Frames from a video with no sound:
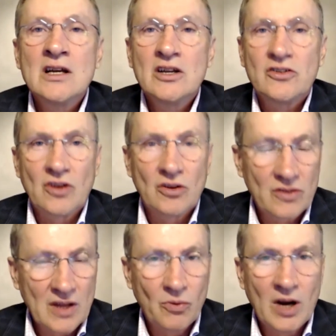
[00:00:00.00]
So
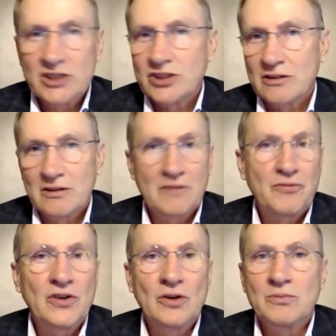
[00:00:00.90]
they watched her, they
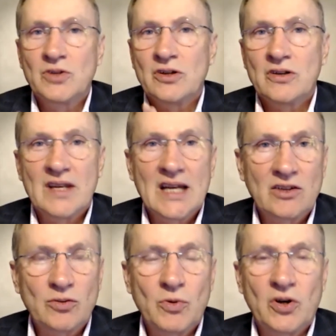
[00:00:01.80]
filmed her the
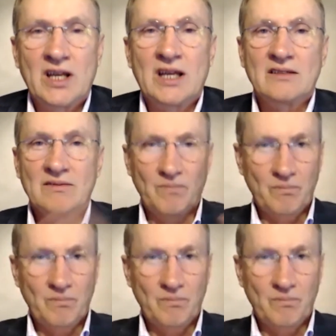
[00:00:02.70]
next morning,